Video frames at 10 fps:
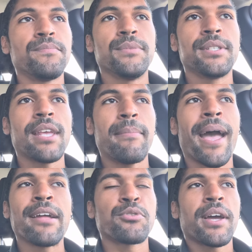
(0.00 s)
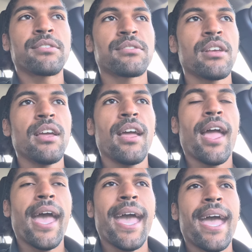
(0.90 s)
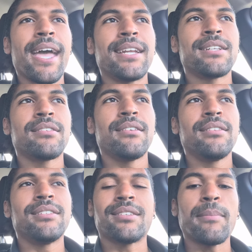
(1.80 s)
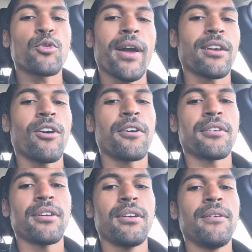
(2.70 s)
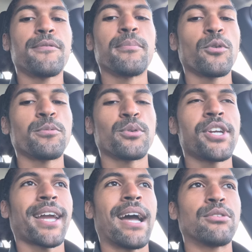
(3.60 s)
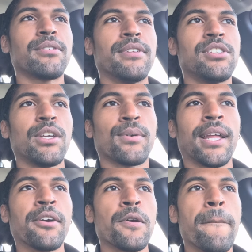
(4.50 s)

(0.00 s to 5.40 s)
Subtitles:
same address, and the same credit card for multiple checkouts of the secret lair.